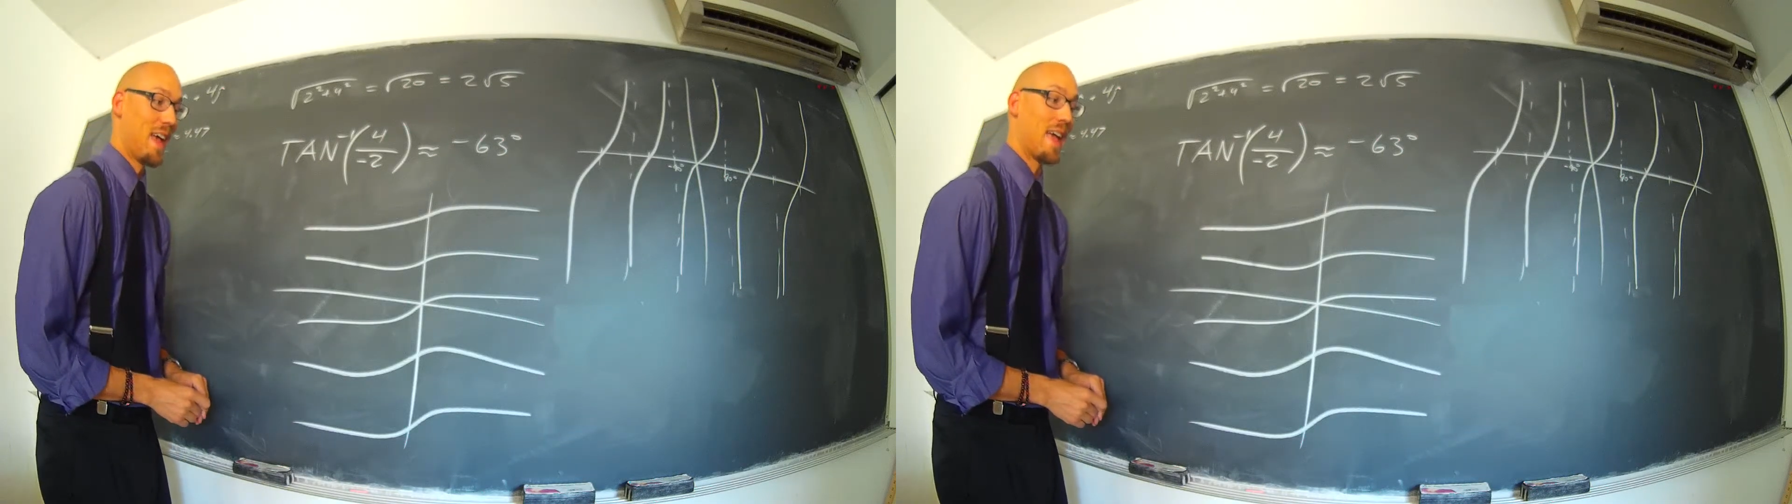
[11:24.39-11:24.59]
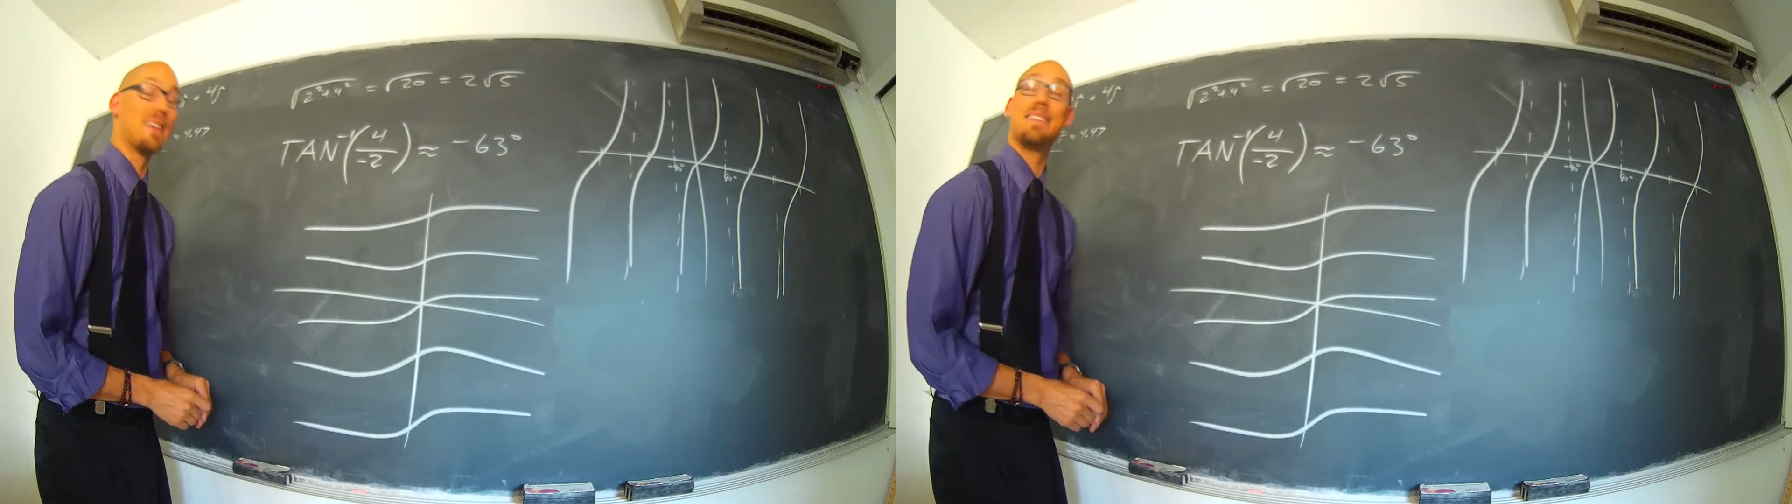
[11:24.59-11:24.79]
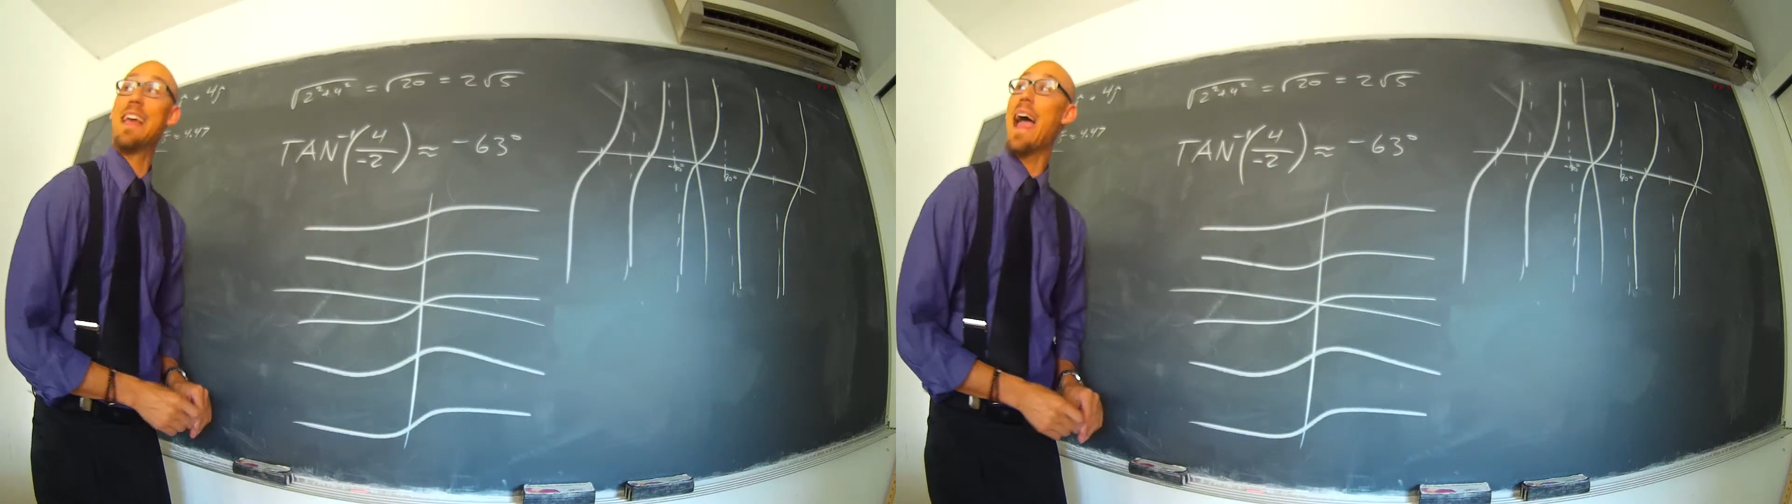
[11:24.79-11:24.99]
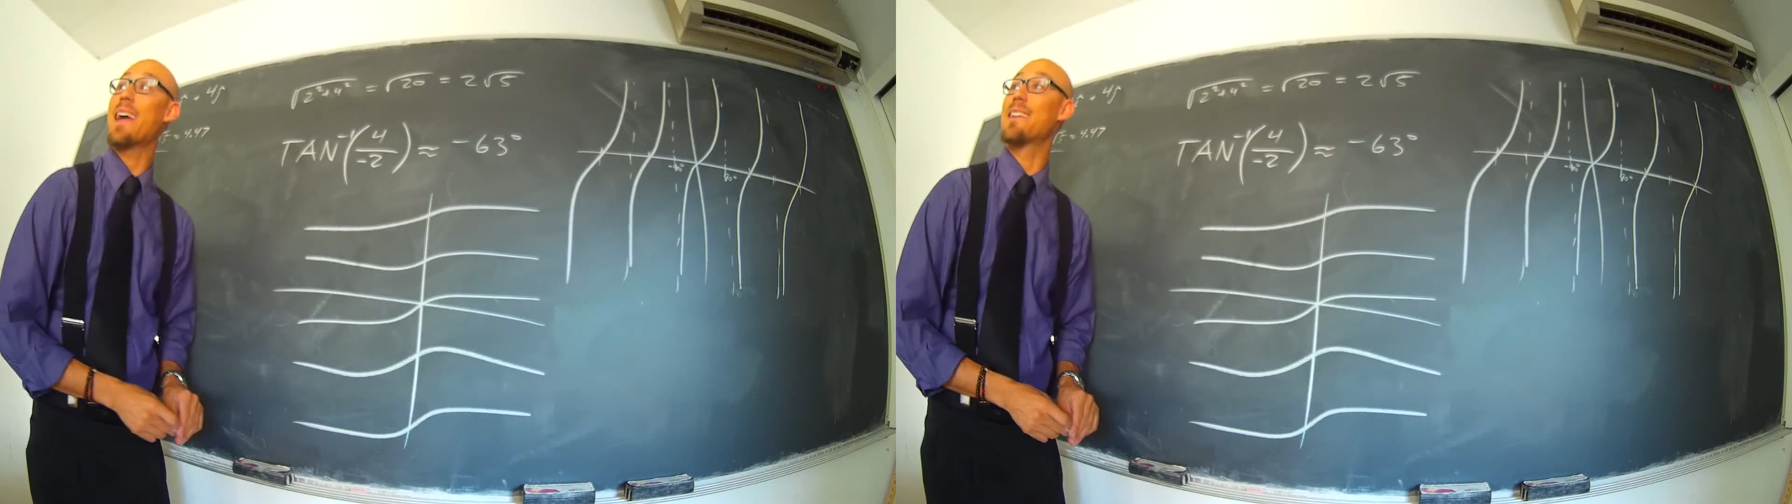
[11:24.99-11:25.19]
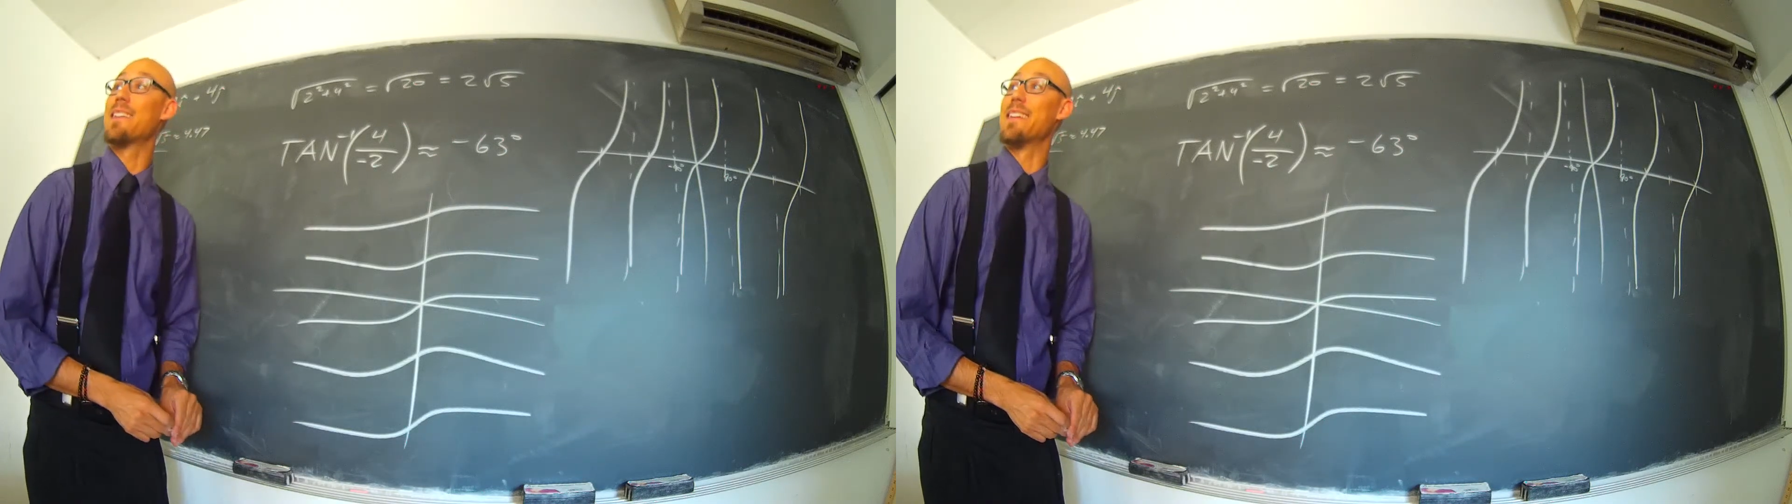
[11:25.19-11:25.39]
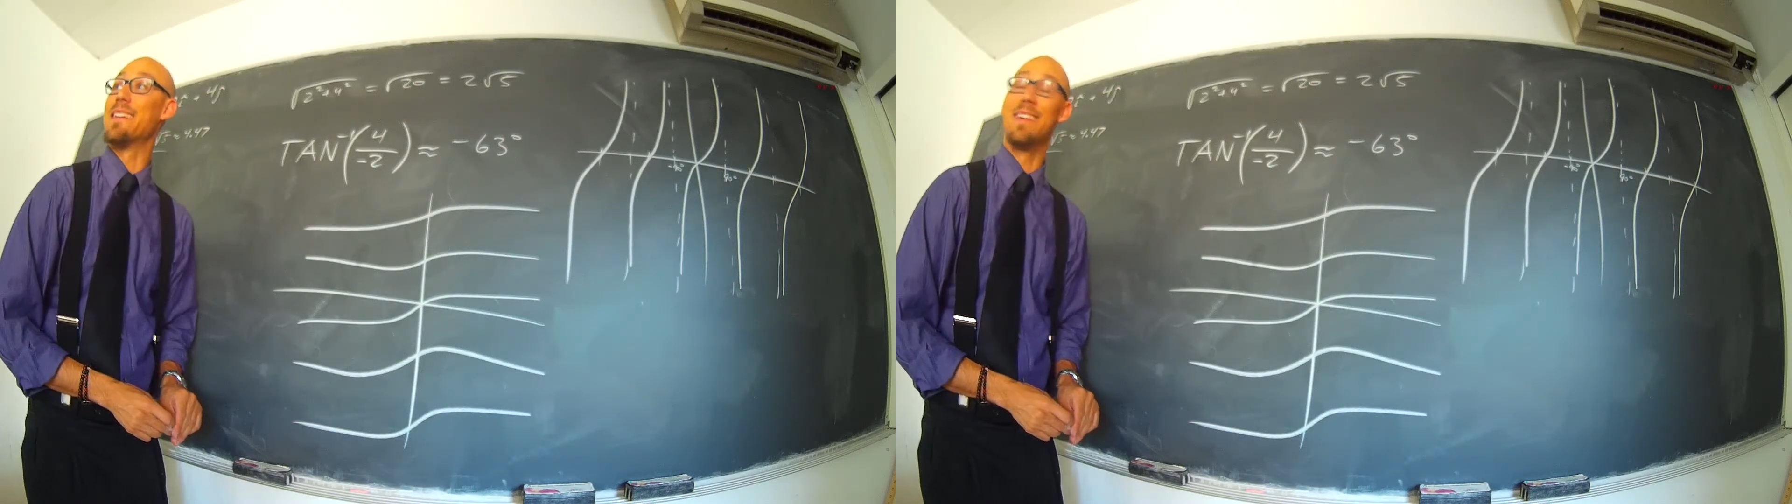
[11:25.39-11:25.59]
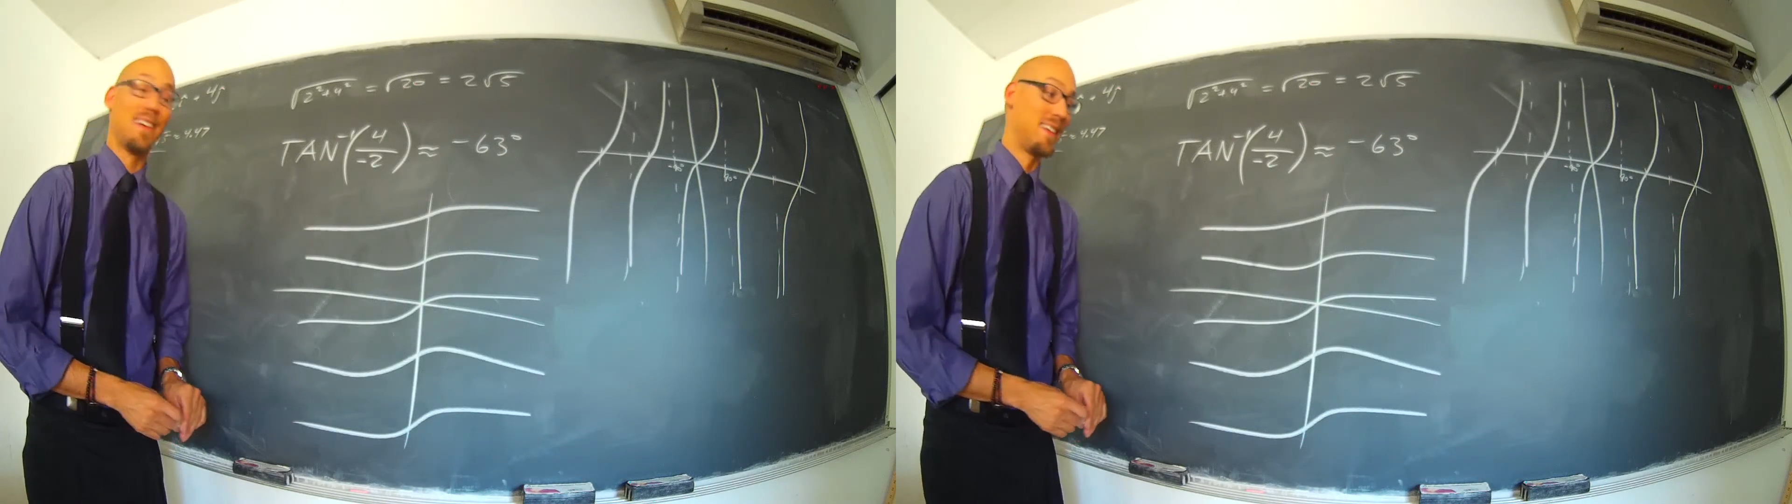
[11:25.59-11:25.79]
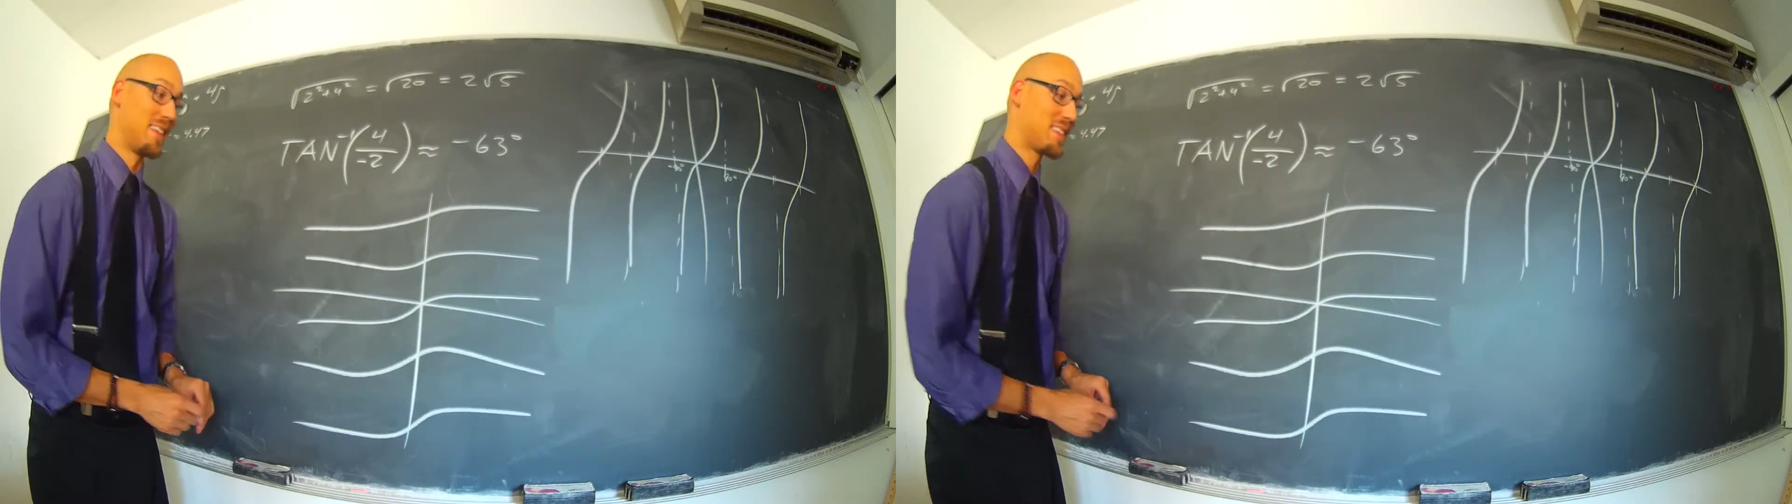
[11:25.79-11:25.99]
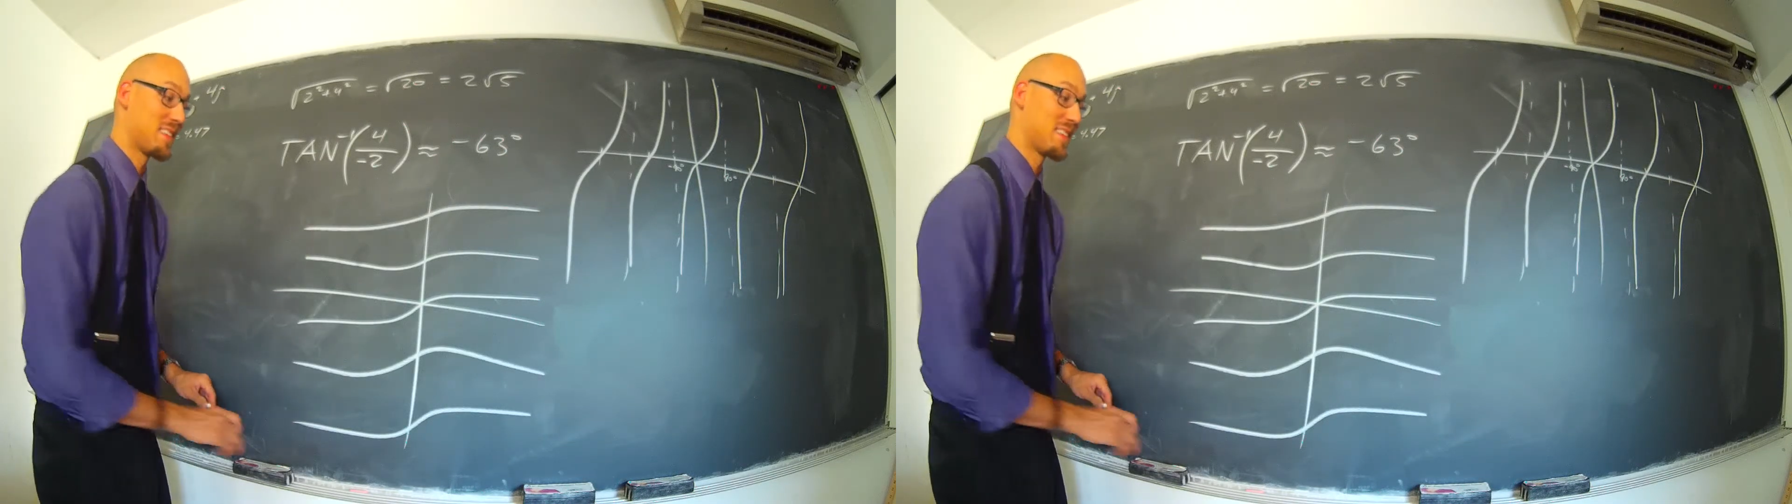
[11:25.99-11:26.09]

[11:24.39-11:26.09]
Exactly. This